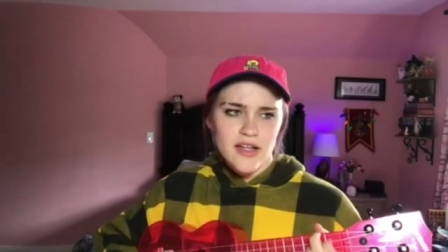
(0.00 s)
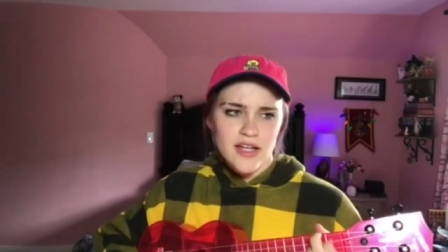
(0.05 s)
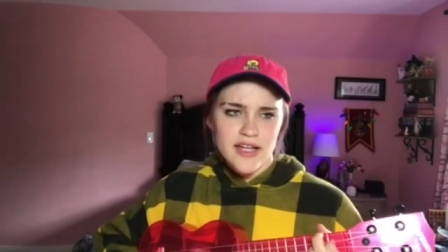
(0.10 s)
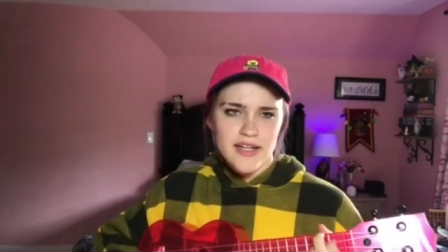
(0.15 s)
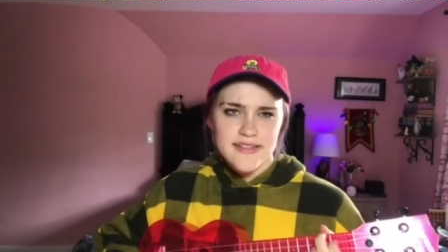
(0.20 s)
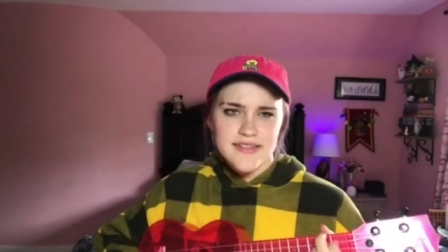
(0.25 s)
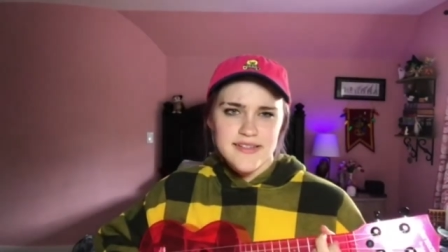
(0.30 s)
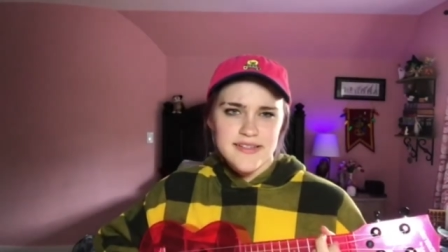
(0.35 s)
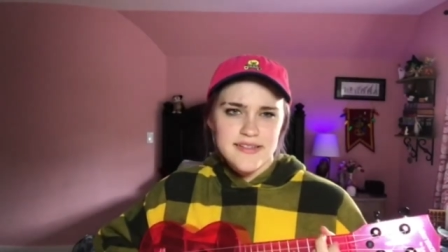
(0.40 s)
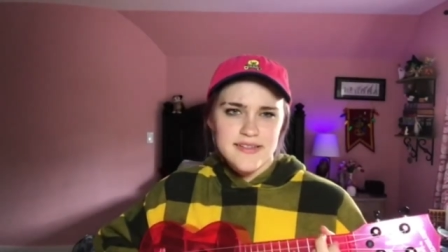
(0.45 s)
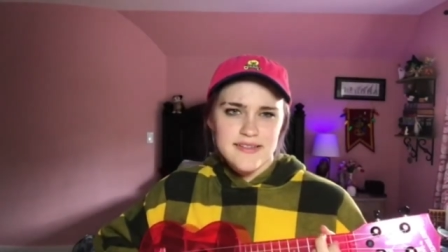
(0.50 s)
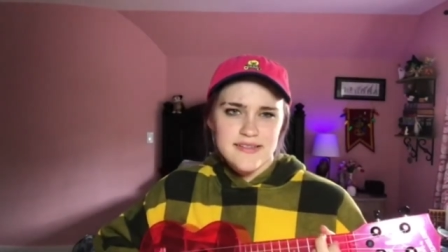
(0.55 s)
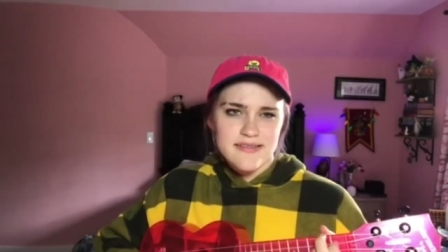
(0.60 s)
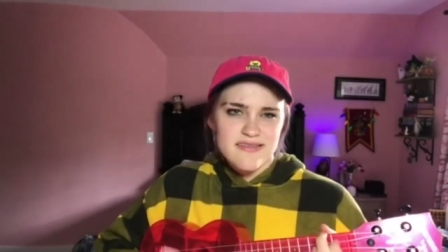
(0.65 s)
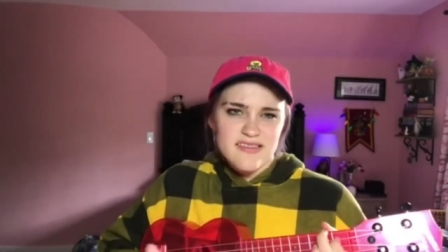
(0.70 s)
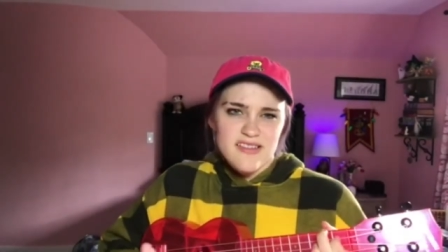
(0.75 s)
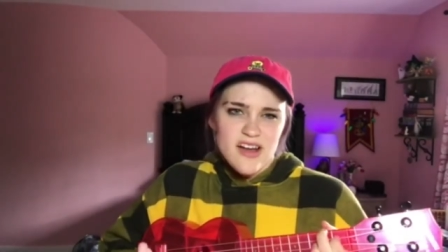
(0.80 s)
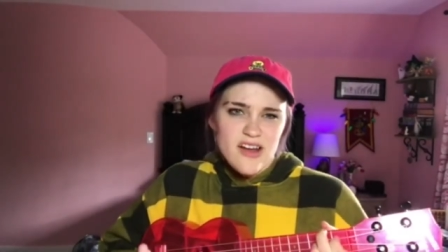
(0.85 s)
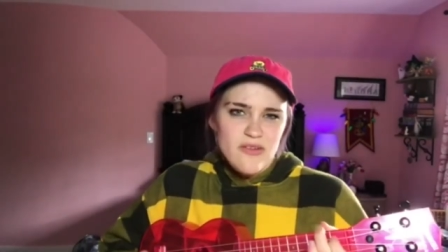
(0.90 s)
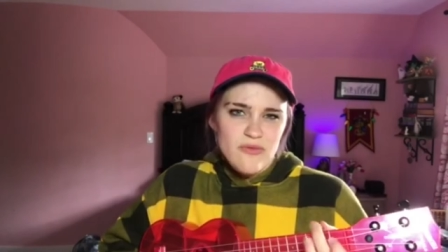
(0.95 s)
it's
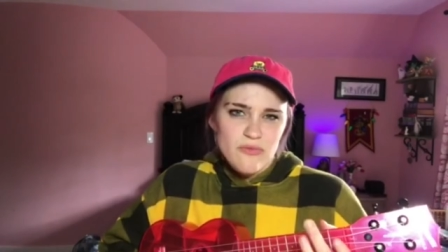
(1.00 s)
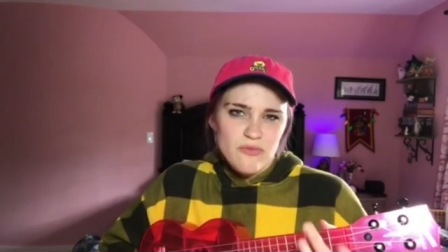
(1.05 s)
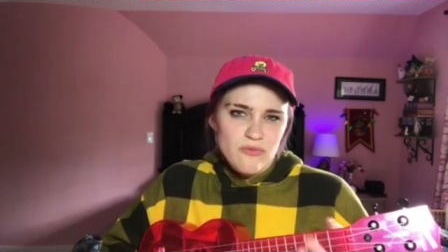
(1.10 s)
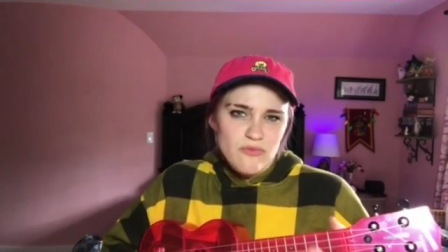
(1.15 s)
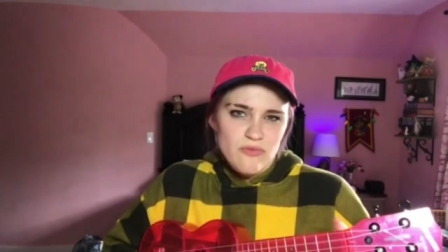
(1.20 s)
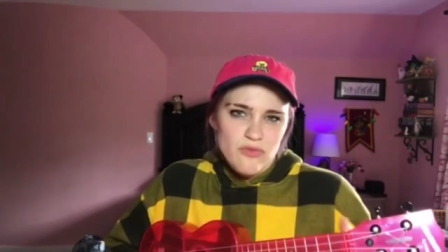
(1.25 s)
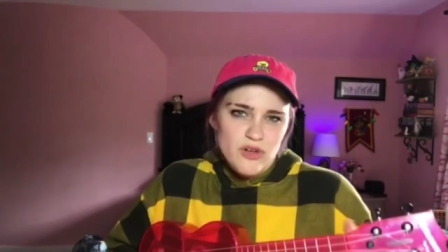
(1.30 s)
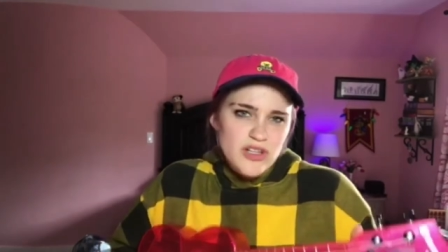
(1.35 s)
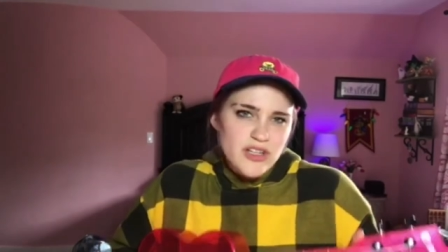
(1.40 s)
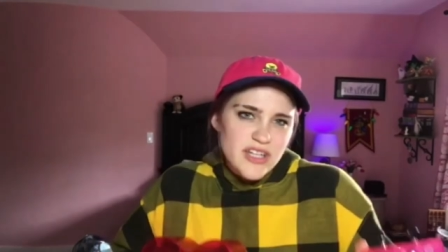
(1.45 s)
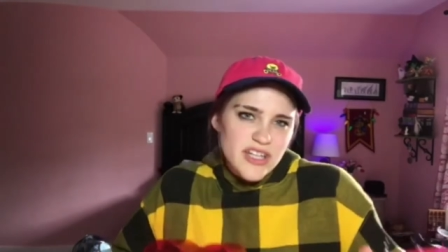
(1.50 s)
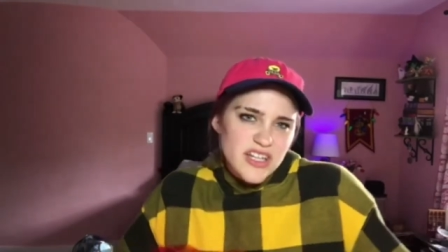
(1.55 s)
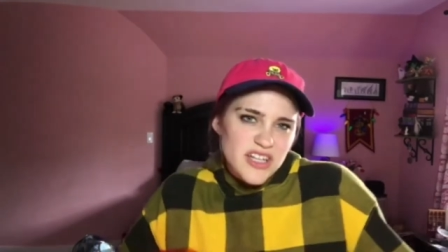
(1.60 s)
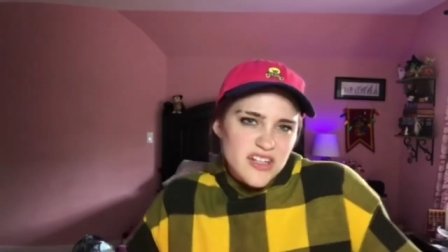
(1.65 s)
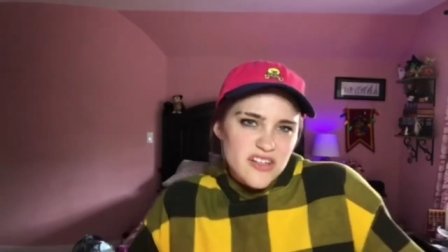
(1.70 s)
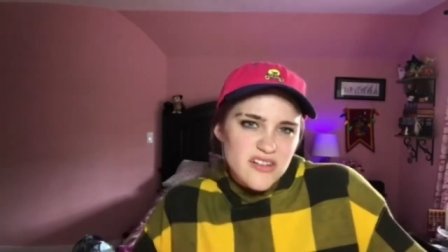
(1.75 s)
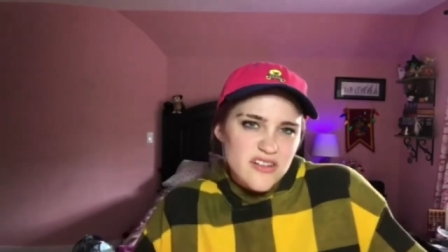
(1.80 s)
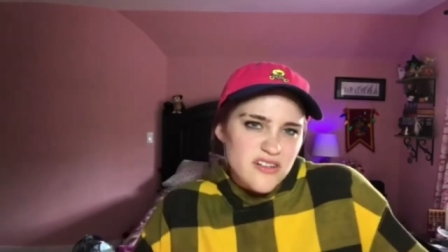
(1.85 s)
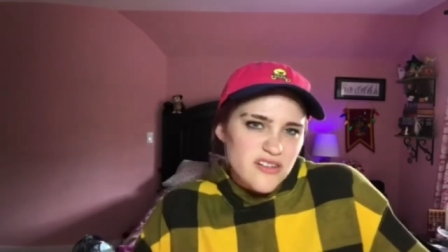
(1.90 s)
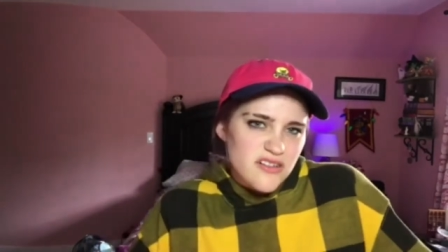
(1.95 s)
not really
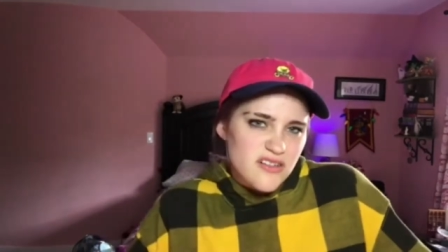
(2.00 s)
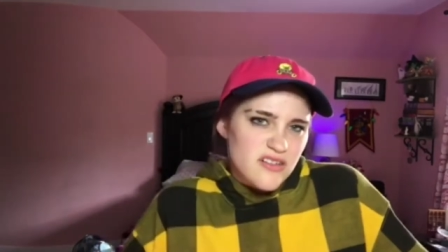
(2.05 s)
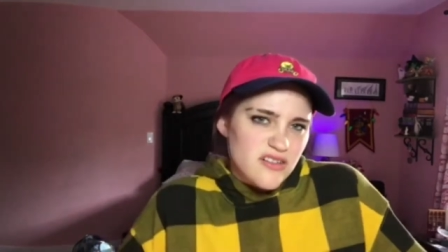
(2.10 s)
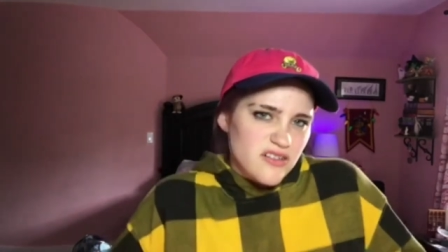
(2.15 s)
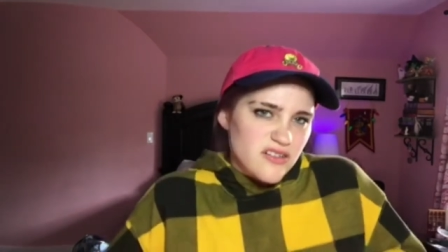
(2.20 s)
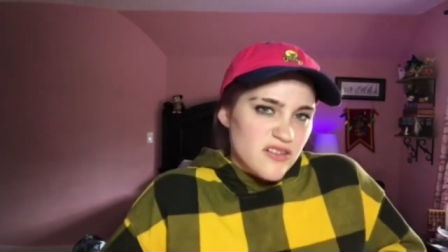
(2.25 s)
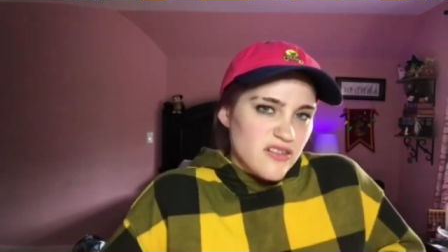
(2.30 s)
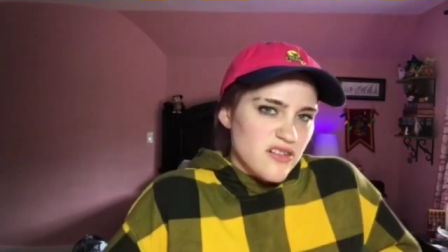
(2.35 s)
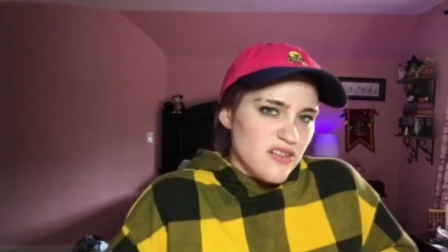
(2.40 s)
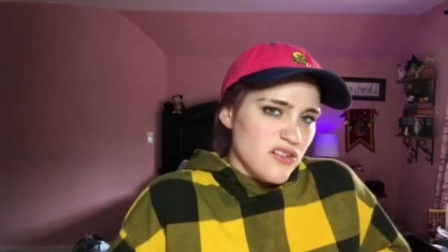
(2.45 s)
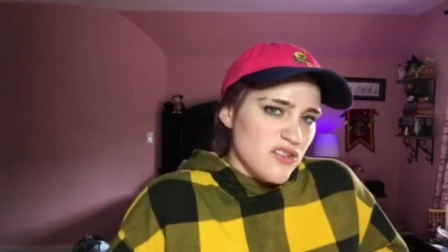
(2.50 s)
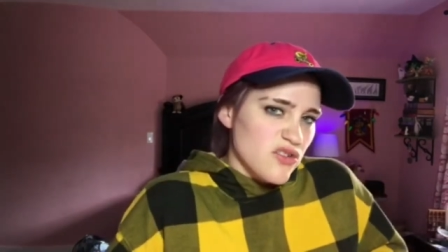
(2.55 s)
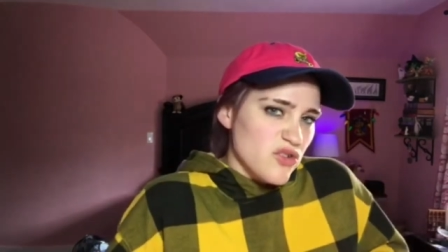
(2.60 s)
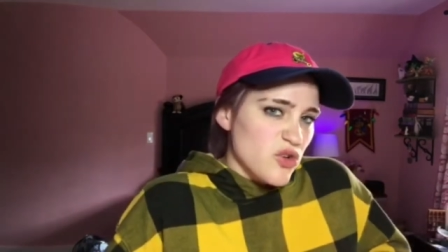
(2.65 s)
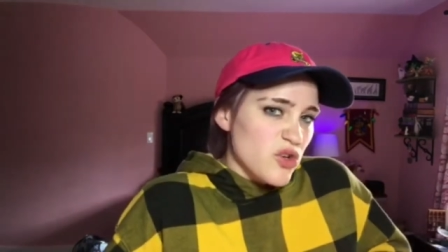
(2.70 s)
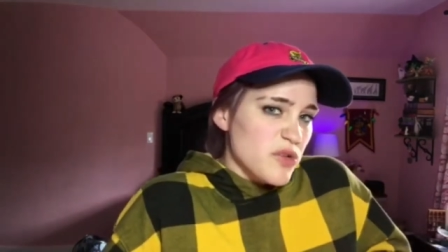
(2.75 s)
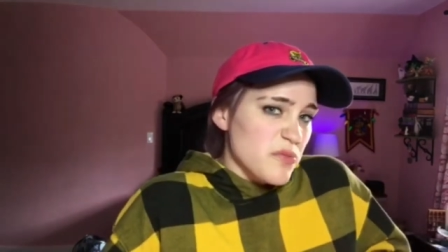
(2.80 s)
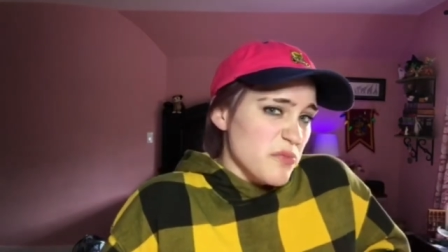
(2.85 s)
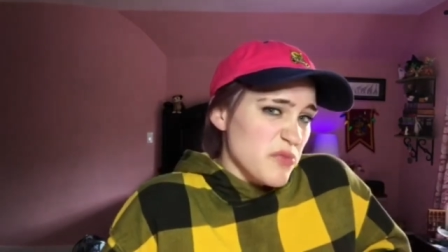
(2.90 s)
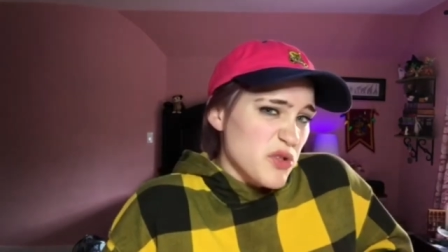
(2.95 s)

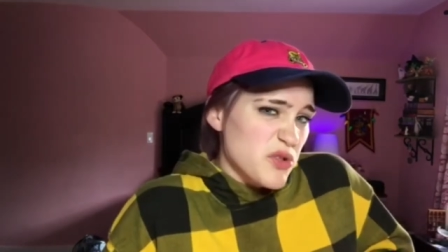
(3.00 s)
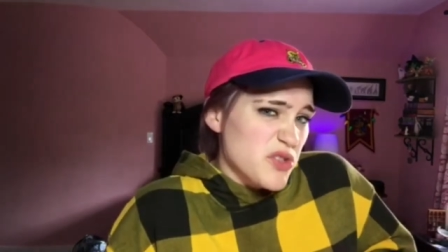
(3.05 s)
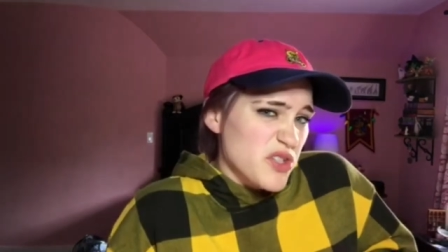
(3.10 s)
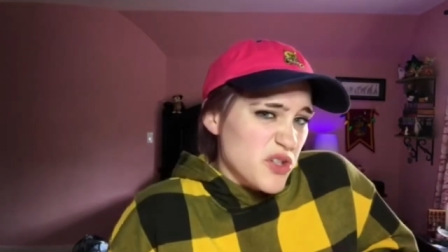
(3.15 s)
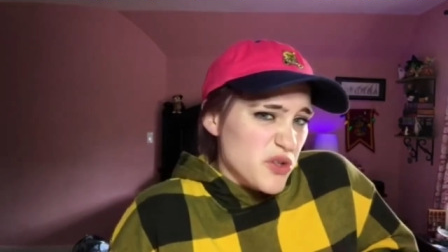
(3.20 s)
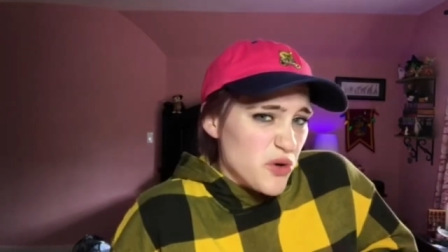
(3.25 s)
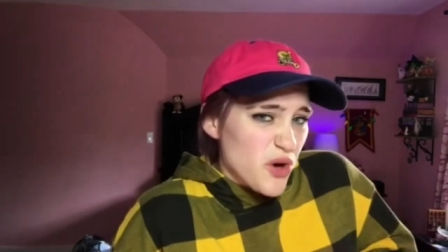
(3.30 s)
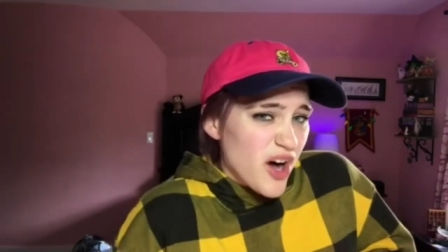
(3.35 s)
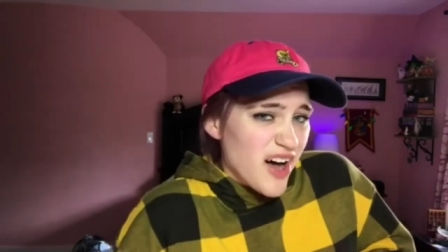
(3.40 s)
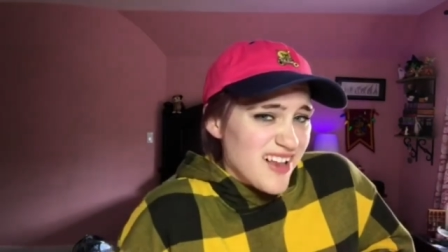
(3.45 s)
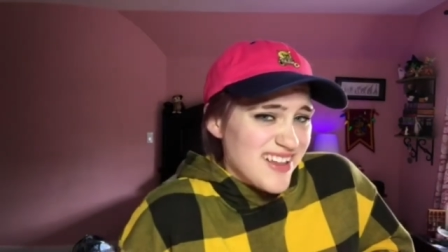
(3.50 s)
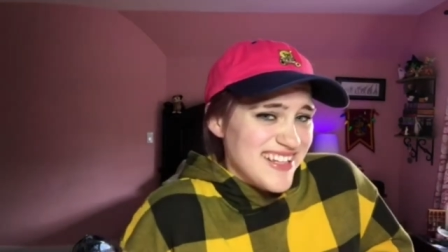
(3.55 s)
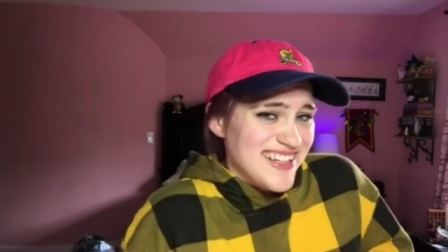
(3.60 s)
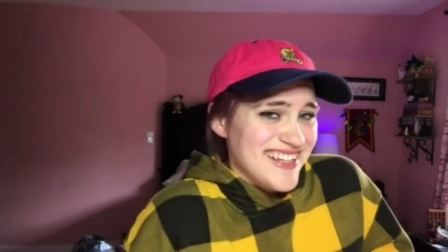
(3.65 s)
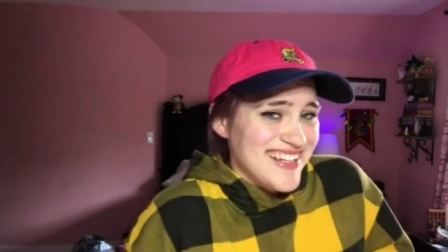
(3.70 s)
good music quality.